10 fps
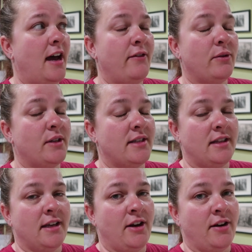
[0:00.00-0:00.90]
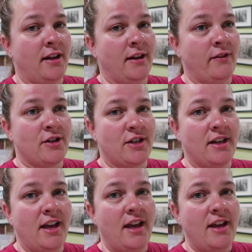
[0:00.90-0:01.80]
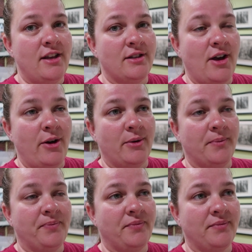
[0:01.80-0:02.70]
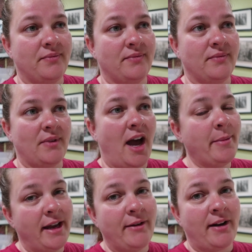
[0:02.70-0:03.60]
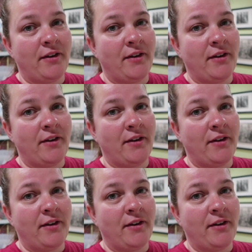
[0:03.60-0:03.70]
I've only seen the Keira Knightley version. So I'm getting